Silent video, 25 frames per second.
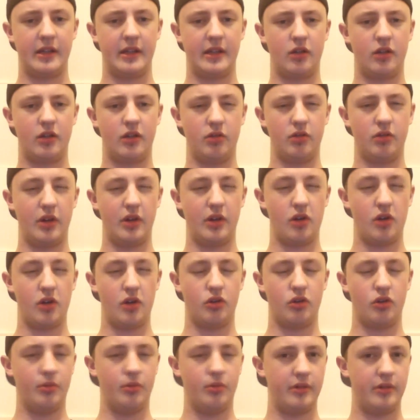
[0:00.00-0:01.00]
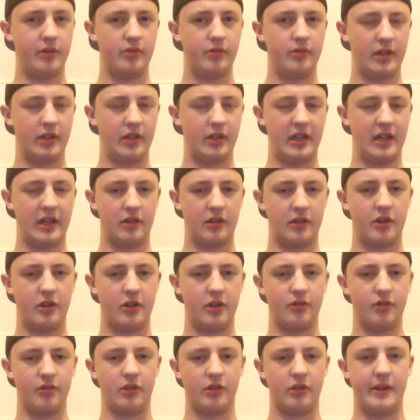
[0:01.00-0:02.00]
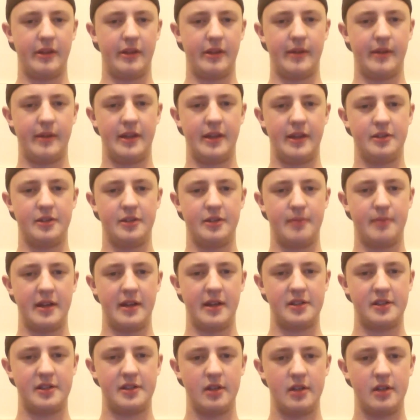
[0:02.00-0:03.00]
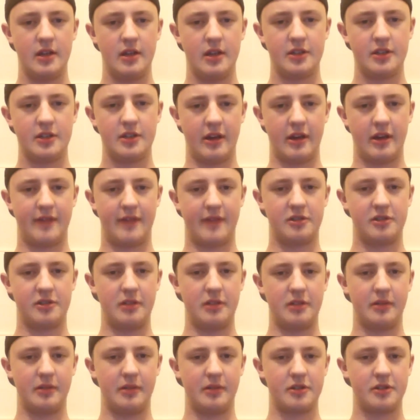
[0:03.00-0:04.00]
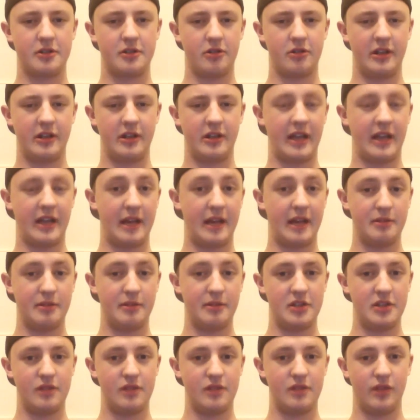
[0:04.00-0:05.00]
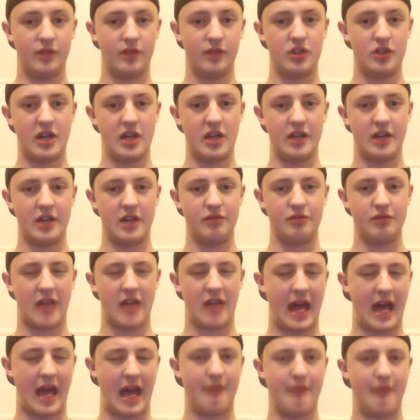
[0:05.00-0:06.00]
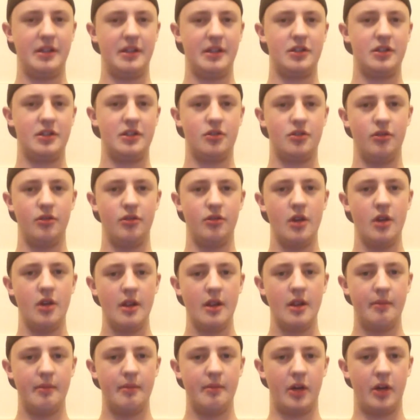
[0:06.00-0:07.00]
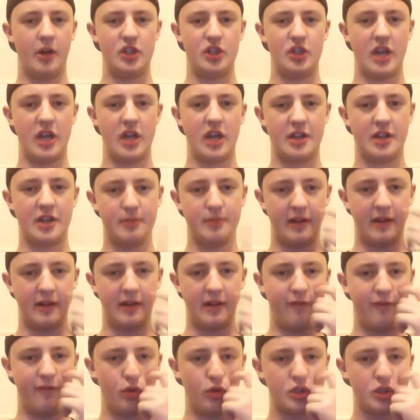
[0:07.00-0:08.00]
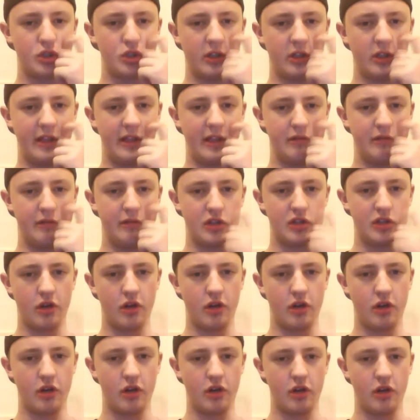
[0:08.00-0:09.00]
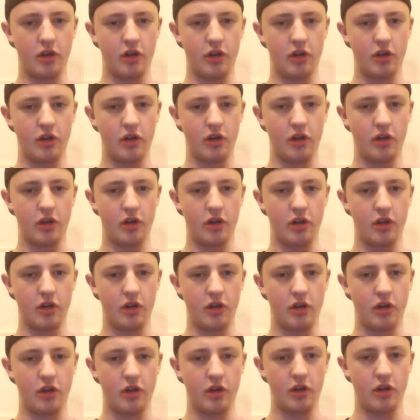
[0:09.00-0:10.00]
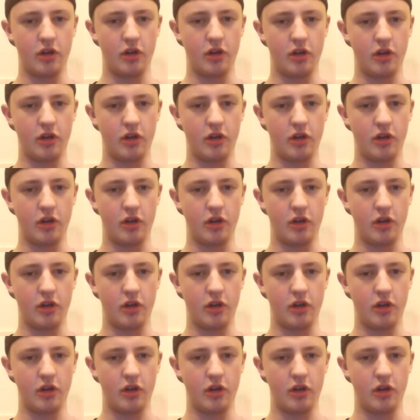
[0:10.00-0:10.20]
They called a no call, but again, I thought Kleber had the space. So after slipping the screen and gaining position for the charge, he was hammered into by Giannis. But unfortunately, there was no call made and the basket counted.